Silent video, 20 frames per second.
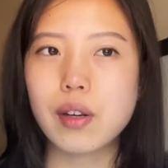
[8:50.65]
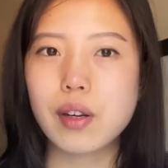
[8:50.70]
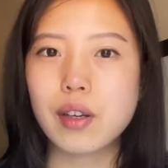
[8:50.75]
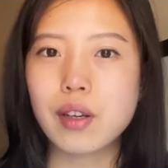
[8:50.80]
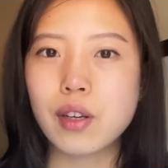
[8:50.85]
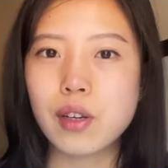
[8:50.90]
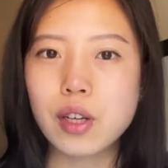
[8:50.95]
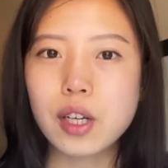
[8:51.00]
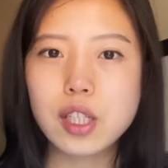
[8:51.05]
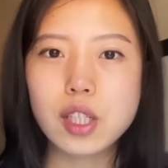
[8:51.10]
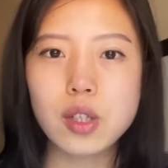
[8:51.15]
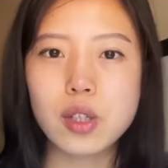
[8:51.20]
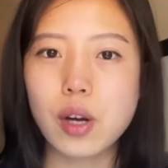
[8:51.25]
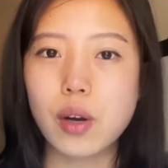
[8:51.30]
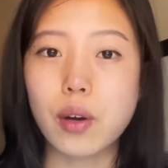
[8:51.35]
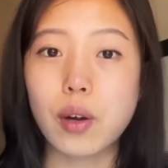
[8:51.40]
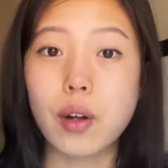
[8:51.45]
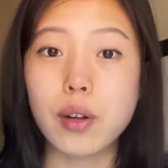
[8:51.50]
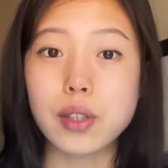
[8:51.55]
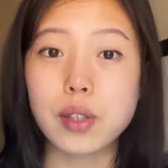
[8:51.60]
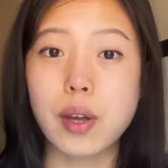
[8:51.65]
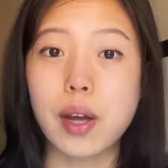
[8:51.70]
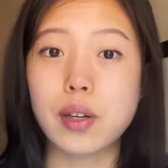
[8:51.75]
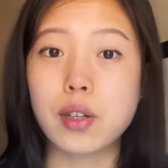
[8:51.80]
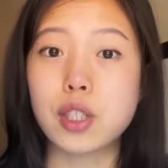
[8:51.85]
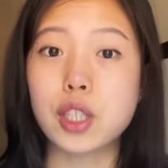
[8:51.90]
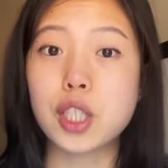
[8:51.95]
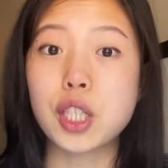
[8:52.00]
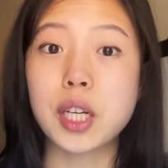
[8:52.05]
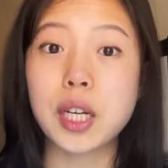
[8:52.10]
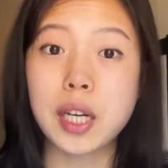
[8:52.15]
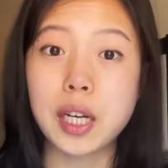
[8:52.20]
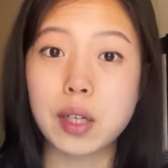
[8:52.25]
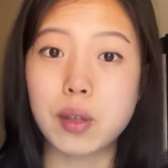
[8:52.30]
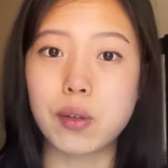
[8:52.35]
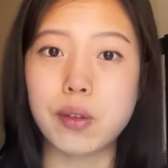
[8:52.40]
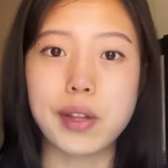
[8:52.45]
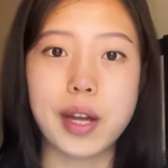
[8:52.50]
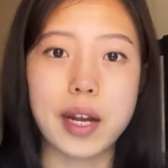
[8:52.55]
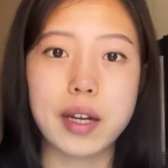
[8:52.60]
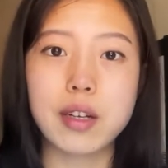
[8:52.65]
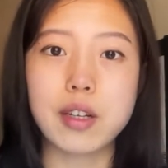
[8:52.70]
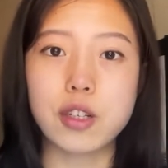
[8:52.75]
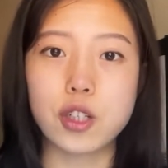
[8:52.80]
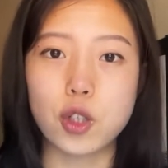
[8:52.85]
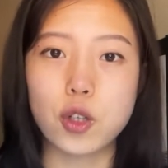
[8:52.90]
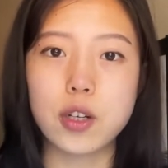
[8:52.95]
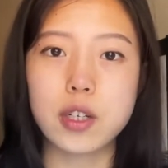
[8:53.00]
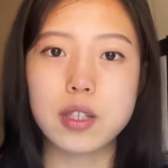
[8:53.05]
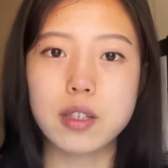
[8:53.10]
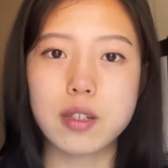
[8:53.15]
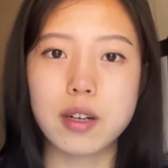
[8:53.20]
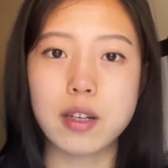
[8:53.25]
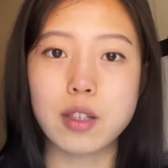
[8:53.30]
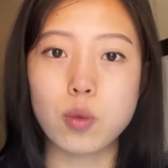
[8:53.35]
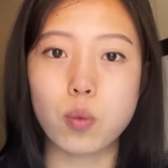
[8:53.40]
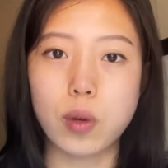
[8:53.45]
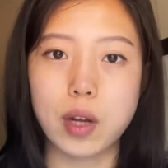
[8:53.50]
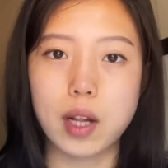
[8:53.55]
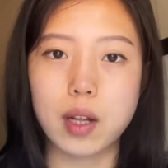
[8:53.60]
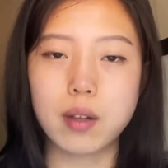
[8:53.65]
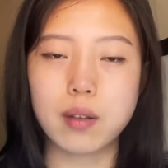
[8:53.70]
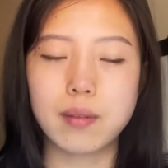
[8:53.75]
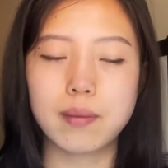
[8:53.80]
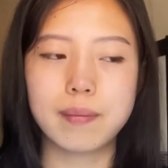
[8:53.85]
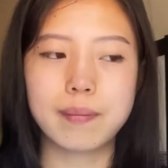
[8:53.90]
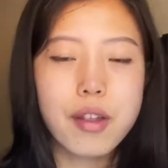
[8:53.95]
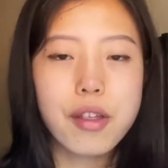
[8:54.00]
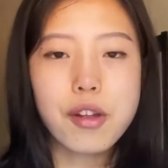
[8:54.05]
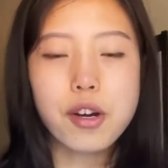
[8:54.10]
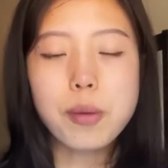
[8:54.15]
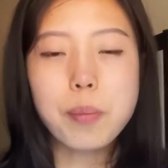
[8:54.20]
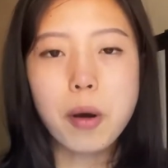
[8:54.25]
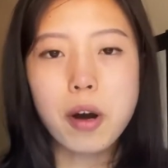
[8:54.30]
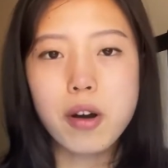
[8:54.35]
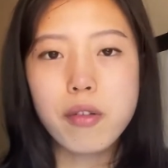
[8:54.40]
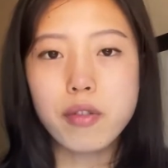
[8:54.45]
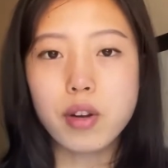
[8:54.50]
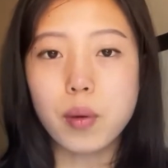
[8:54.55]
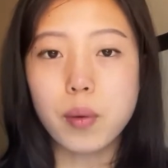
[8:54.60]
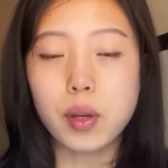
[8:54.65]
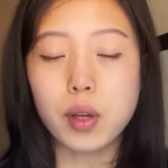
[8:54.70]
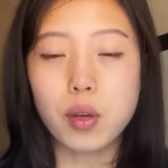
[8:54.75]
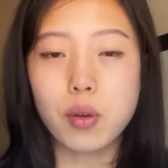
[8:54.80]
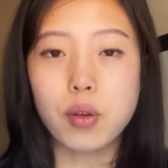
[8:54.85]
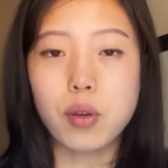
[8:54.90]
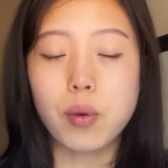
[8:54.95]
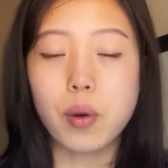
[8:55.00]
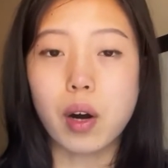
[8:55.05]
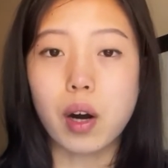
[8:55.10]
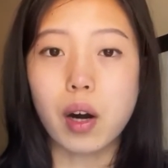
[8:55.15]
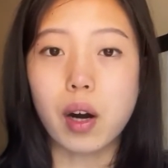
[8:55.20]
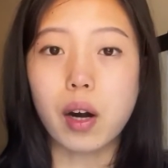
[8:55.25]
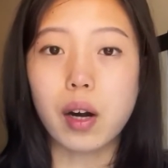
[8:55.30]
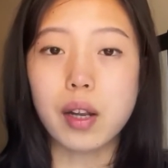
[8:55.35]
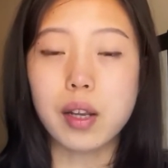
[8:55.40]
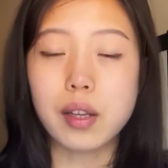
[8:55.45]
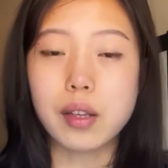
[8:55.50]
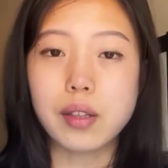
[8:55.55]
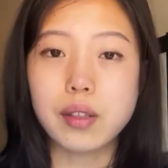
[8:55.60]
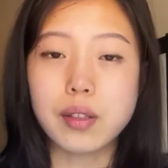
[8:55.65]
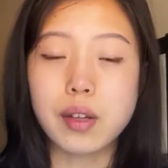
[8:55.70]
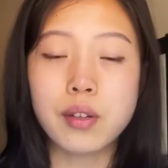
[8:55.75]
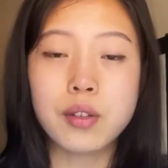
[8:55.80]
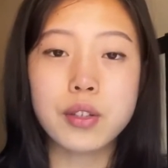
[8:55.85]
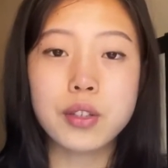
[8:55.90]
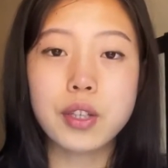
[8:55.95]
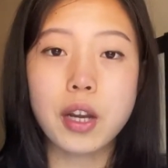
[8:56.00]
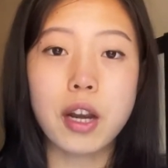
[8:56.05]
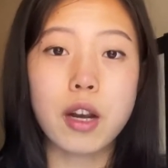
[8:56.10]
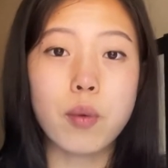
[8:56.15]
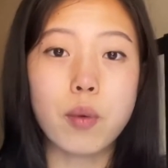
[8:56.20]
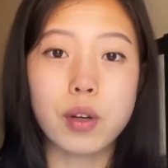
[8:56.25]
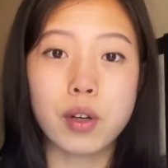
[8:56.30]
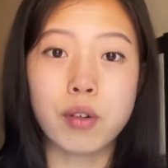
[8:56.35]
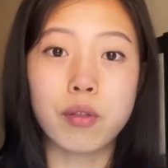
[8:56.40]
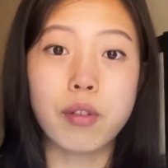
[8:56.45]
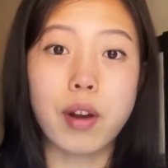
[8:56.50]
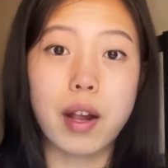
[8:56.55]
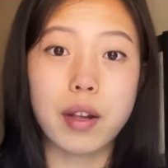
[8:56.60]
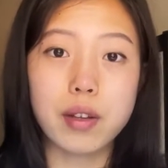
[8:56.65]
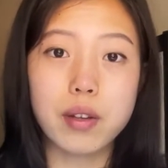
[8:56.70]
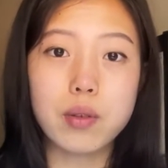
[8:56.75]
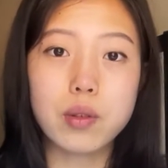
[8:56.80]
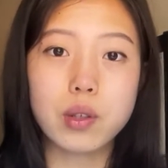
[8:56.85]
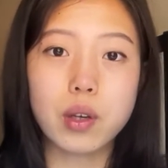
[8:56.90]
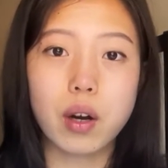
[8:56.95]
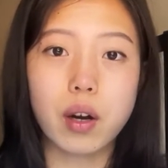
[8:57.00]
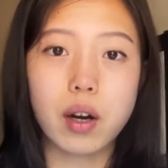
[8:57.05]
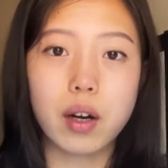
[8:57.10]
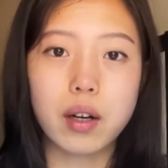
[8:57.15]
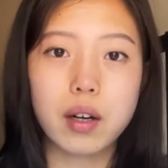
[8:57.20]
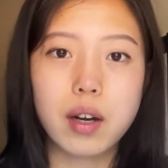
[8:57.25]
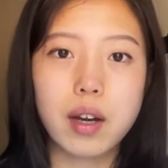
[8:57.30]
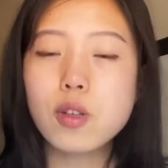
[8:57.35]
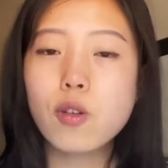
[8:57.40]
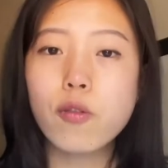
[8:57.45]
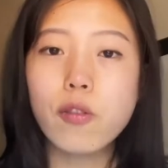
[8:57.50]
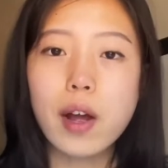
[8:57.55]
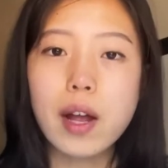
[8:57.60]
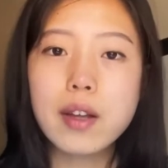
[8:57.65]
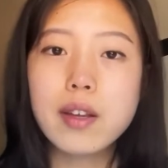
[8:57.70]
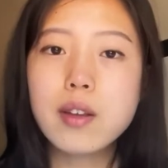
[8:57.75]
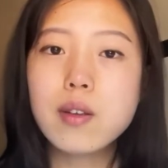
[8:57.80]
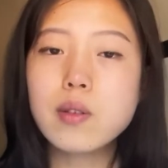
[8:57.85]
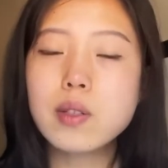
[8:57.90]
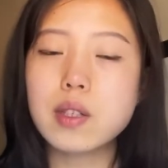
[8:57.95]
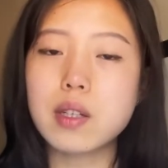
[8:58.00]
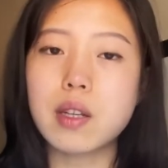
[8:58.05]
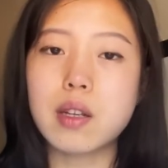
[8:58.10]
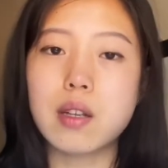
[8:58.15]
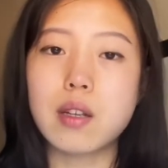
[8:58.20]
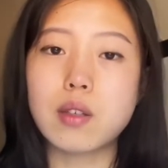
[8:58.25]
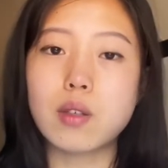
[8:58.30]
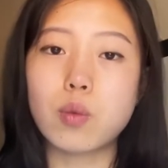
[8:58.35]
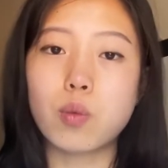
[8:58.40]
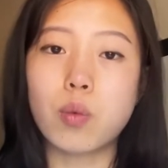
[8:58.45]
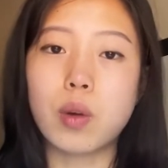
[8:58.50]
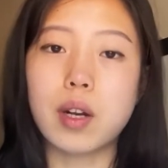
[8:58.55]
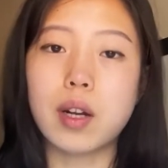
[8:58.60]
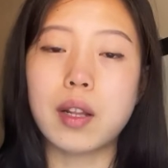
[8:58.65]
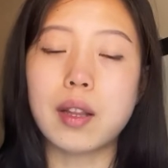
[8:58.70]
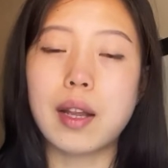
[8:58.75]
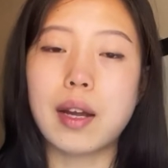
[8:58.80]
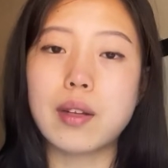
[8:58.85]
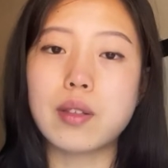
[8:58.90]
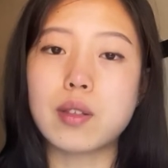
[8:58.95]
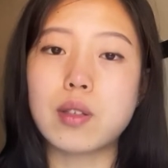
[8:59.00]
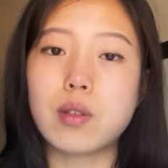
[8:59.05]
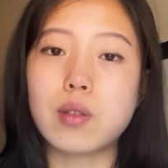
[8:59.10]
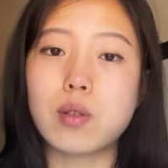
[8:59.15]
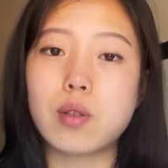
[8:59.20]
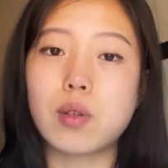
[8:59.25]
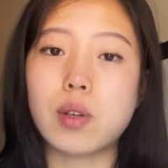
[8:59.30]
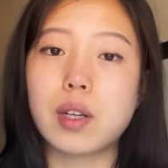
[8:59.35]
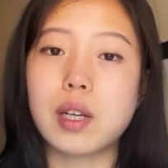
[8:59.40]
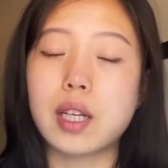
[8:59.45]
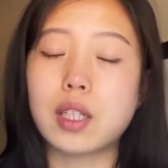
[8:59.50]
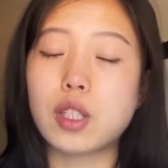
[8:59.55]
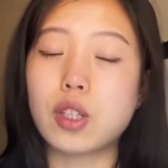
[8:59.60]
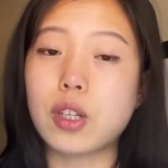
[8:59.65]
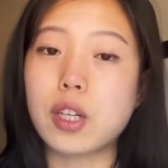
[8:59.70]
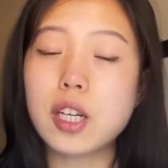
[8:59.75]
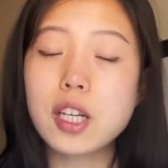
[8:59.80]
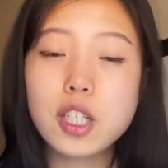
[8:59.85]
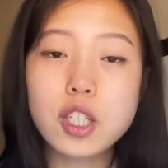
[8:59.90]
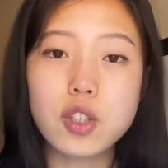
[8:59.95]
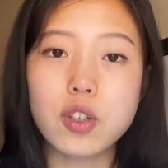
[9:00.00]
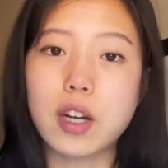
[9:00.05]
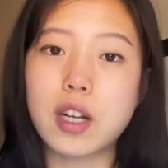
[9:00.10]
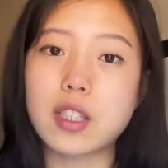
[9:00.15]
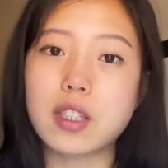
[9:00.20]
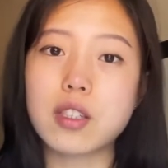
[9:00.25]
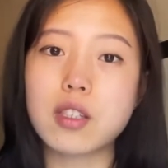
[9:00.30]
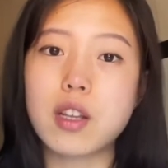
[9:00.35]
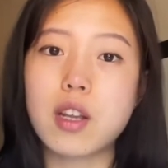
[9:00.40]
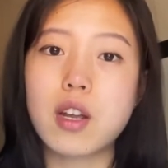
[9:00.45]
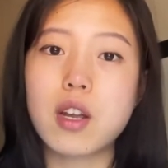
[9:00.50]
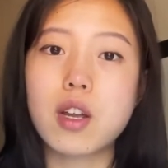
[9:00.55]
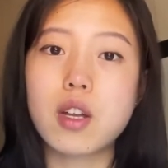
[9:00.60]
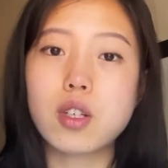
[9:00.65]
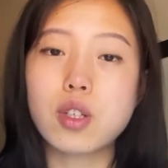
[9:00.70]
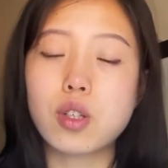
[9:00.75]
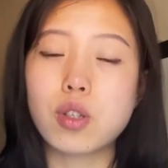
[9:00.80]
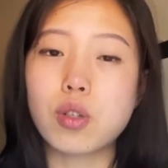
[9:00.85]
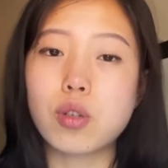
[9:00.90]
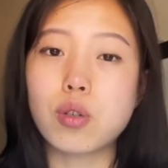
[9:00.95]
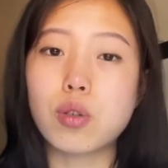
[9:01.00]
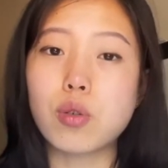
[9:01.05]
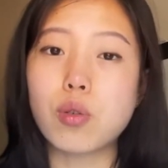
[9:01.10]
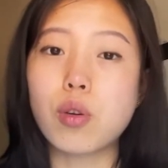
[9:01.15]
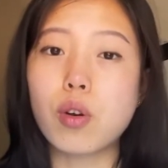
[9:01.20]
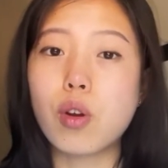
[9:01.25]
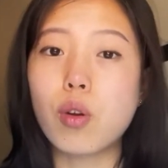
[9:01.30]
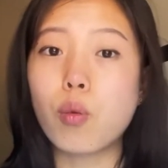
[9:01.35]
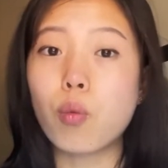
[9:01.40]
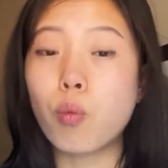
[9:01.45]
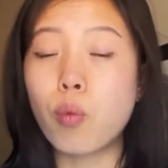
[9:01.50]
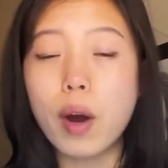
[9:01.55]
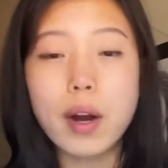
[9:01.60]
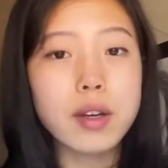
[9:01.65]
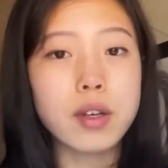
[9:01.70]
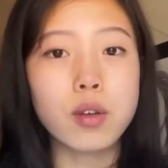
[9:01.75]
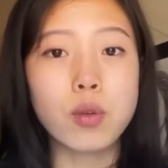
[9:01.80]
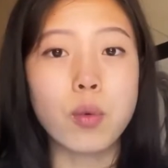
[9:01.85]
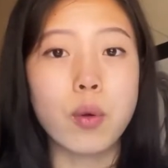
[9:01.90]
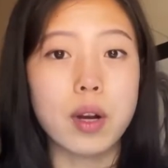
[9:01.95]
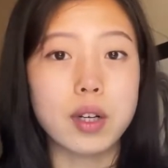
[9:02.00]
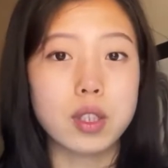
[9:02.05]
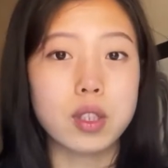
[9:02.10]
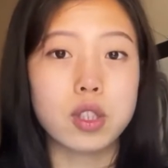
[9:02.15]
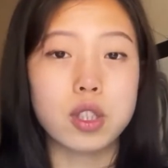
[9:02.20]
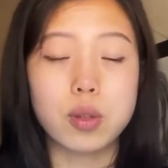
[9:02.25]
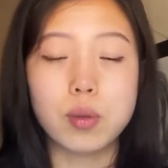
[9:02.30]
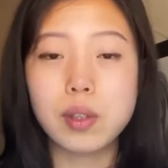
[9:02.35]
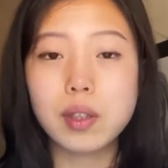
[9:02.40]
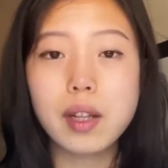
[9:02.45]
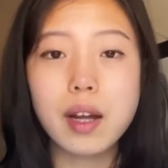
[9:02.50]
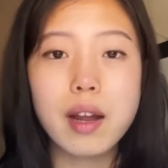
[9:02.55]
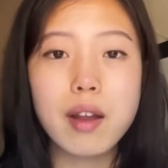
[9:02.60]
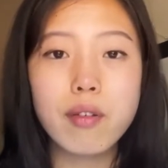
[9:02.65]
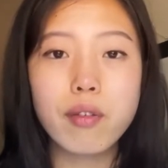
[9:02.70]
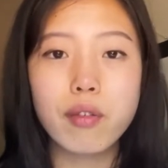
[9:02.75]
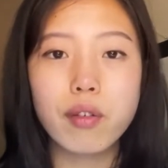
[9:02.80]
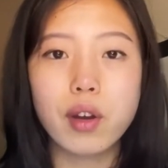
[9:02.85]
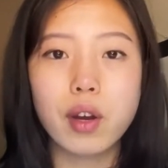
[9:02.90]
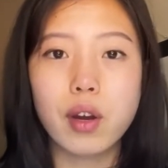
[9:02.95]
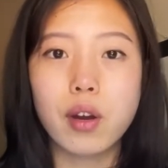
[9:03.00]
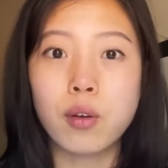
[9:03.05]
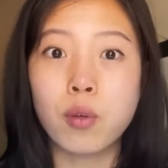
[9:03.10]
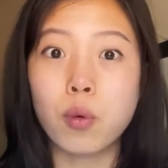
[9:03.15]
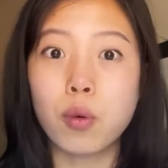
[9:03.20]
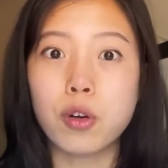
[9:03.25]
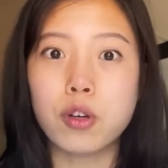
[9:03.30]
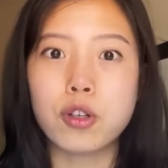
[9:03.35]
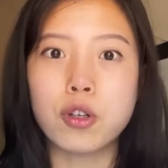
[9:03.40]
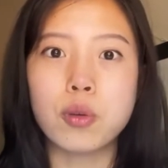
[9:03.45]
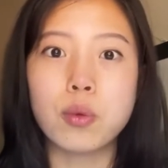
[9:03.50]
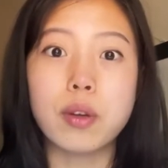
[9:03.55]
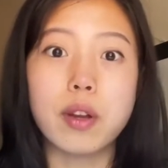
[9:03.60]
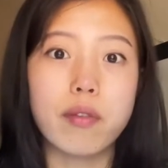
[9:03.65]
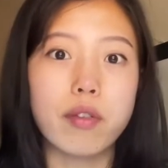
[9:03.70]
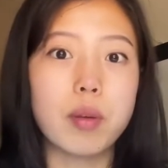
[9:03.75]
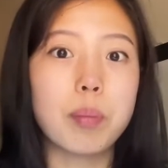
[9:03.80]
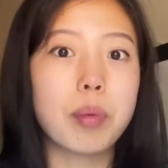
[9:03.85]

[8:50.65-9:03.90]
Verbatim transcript: You need to know also how to channel that interest as well. The third part of knowing who you are is understanding what your values are. The values is what allows you to connect your interests to what you want to do in life in order to give it